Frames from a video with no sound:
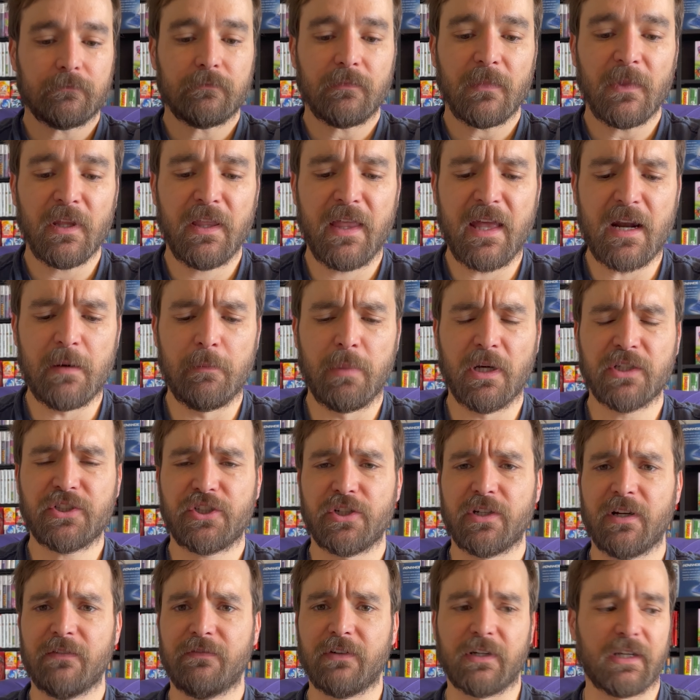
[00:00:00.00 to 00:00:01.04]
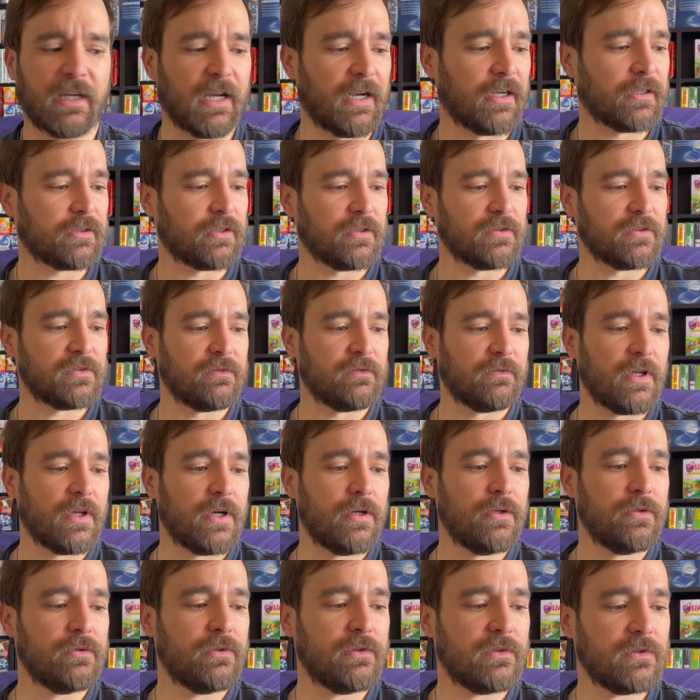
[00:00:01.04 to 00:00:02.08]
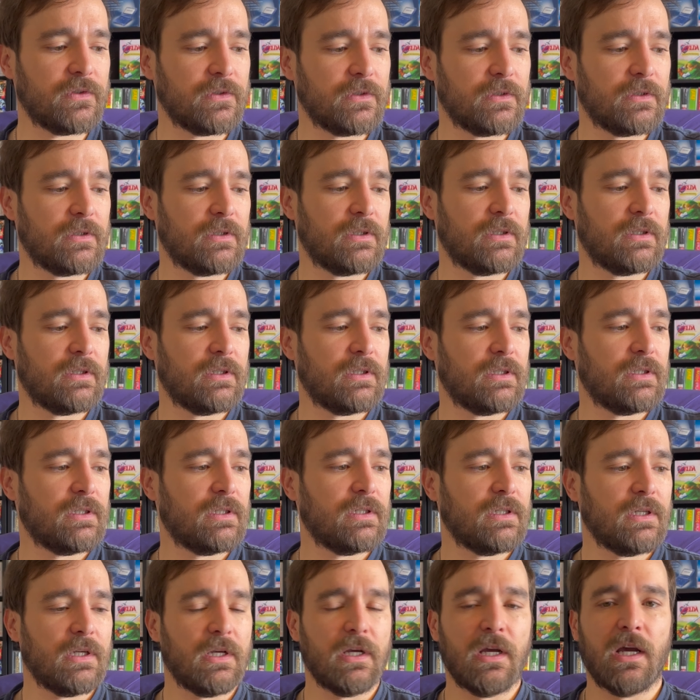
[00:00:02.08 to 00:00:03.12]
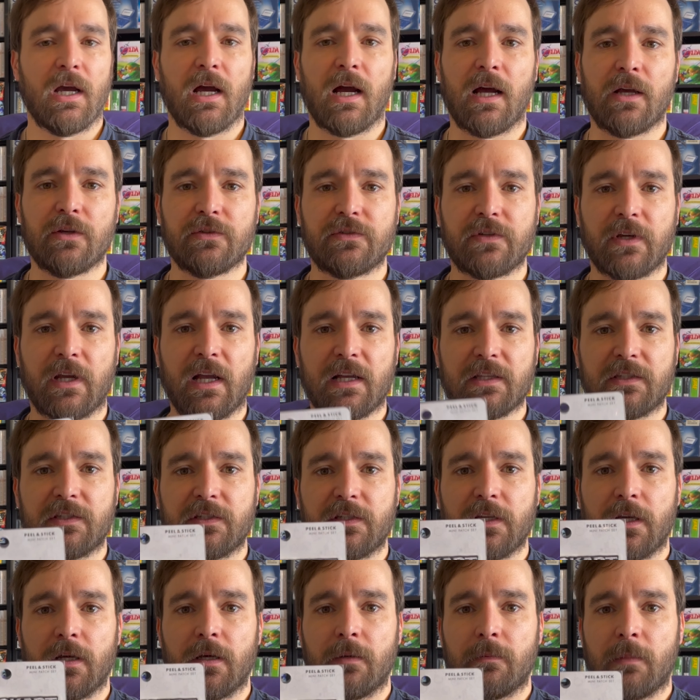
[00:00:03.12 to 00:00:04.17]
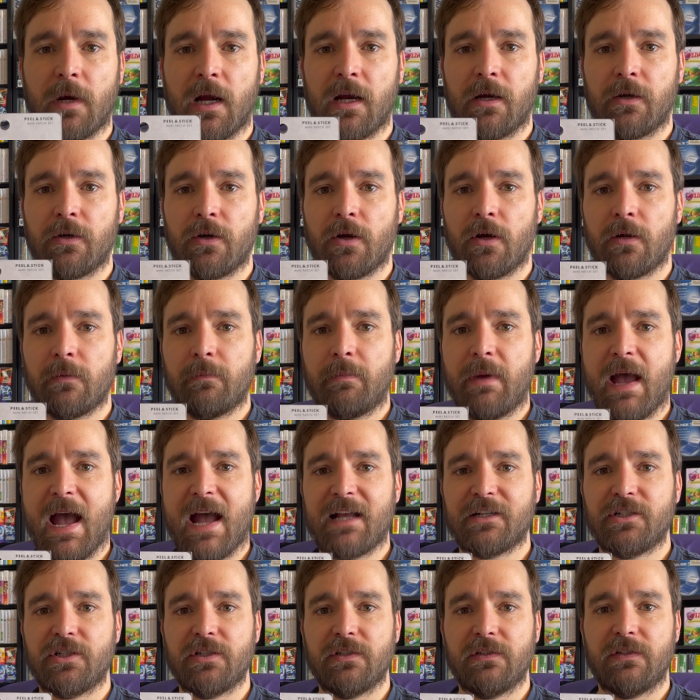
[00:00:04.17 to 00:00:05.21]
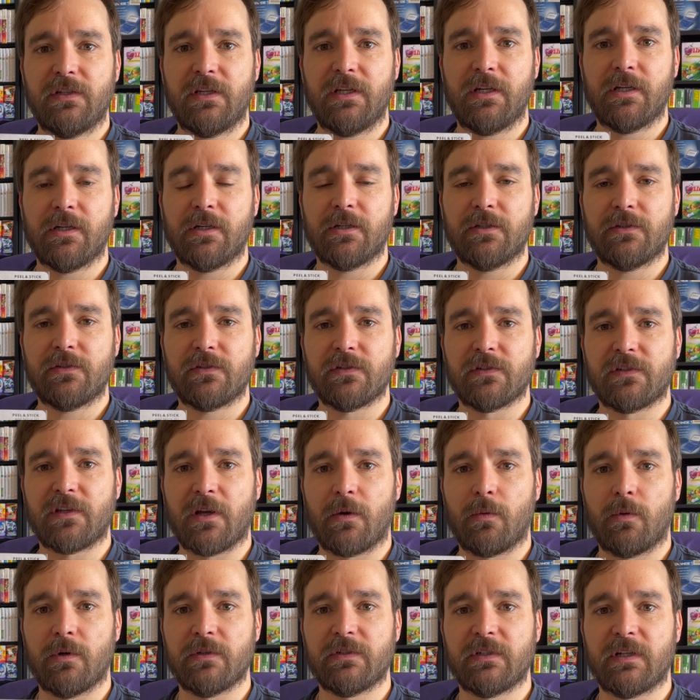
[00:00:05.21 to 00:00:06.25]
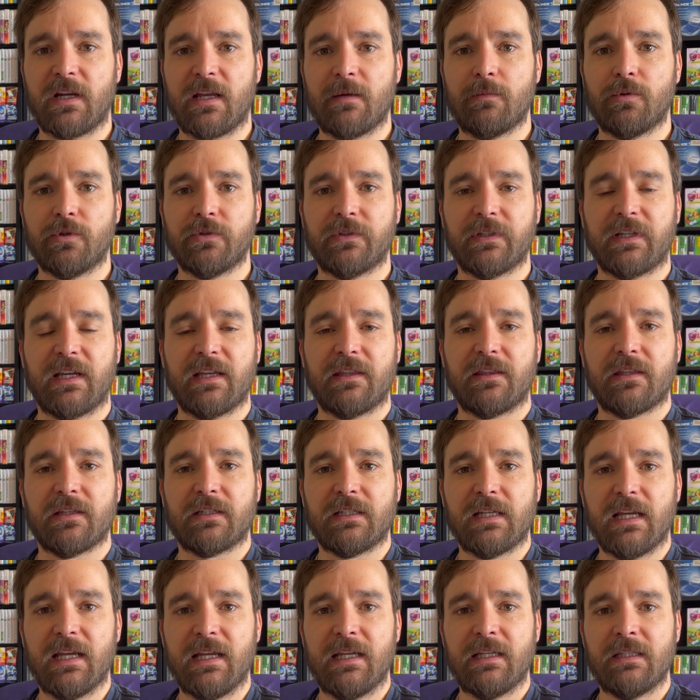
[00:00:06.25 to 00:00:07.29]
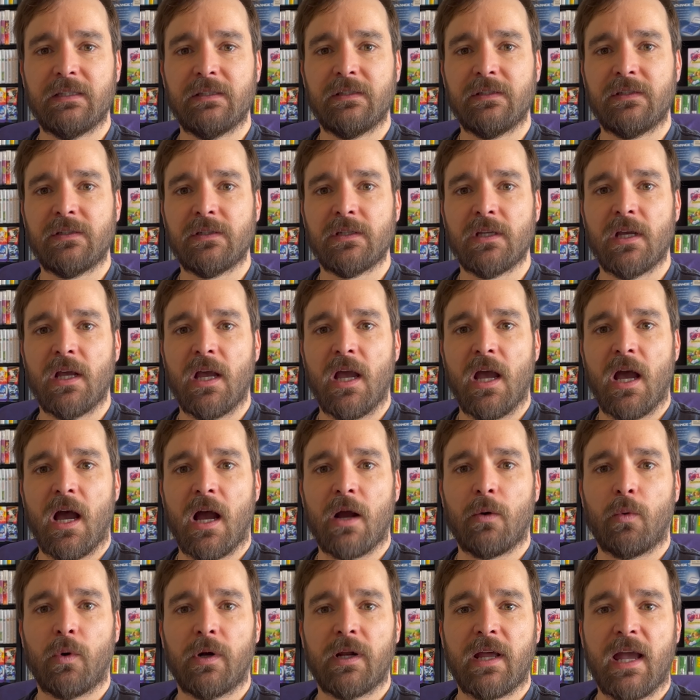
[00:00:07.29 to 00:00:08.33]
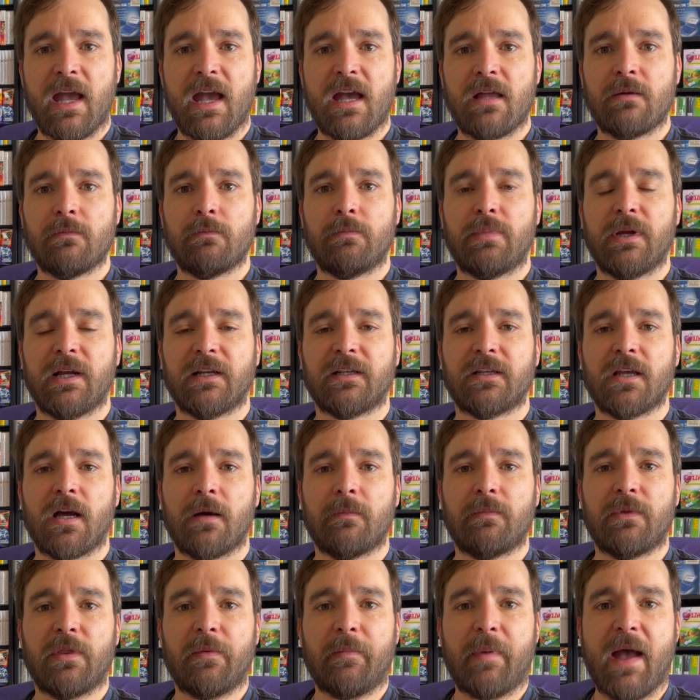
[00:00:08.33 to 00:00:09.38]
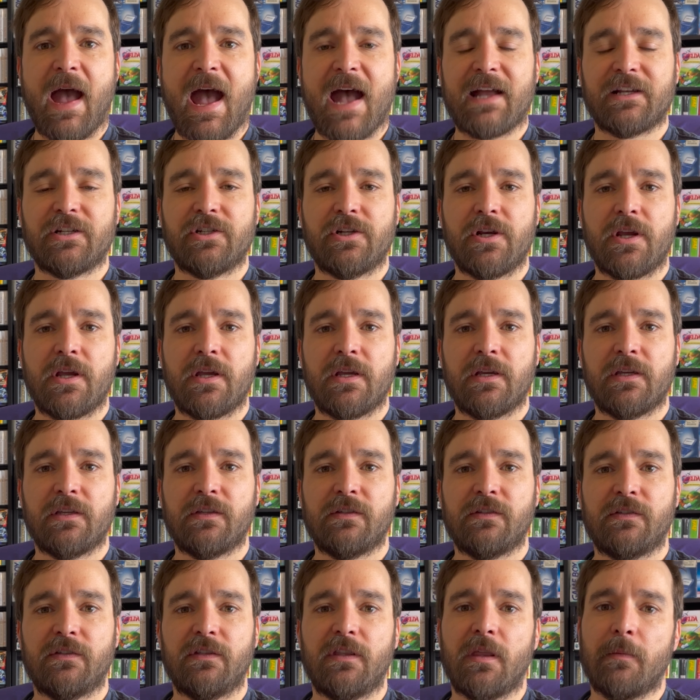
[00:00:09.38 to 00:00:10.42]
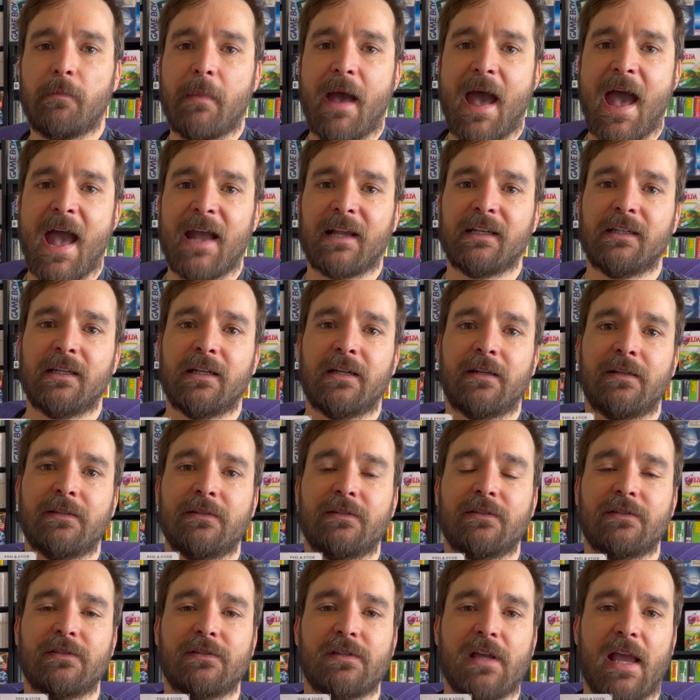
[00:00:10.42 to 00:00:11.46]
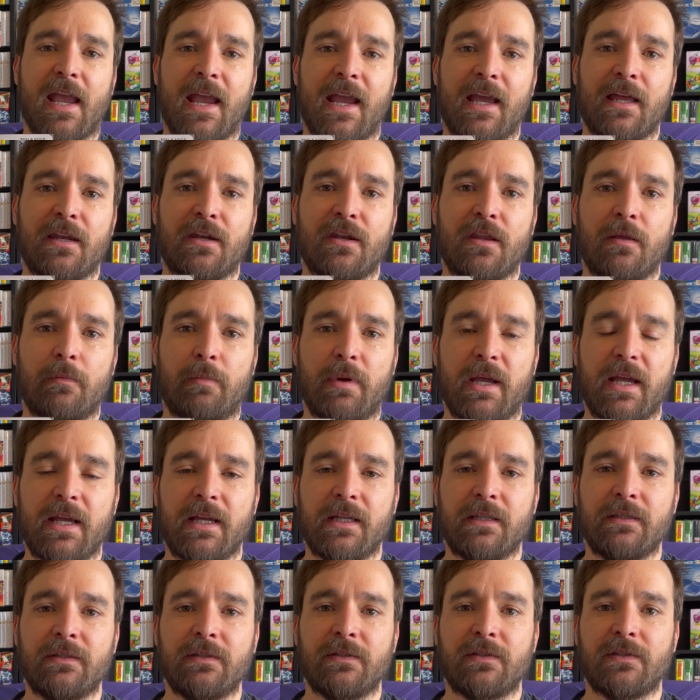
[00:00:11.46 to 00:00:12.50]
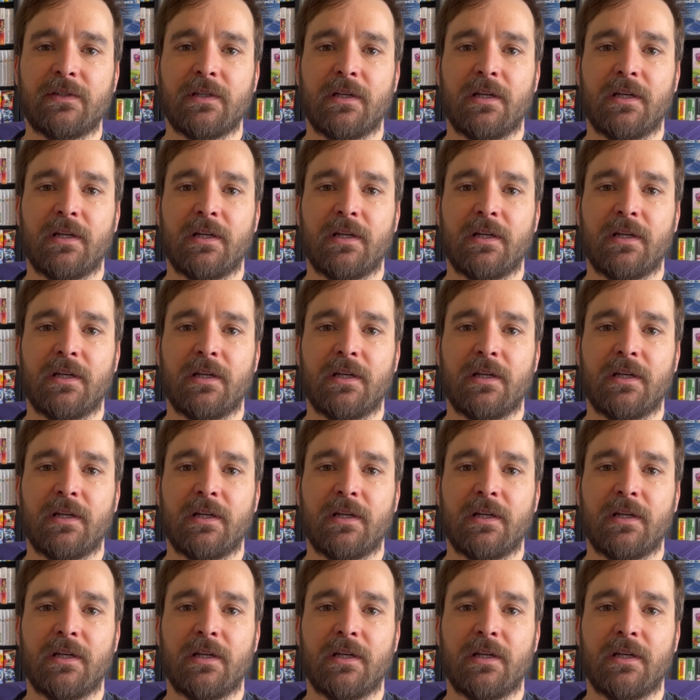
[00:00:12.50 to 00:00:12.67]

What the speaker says: They had a bunch of different characters of those. I also got some iron-on patches here since I wasn't able to get the tins. I went ahead and picked up the patches, the magnets, and the pins.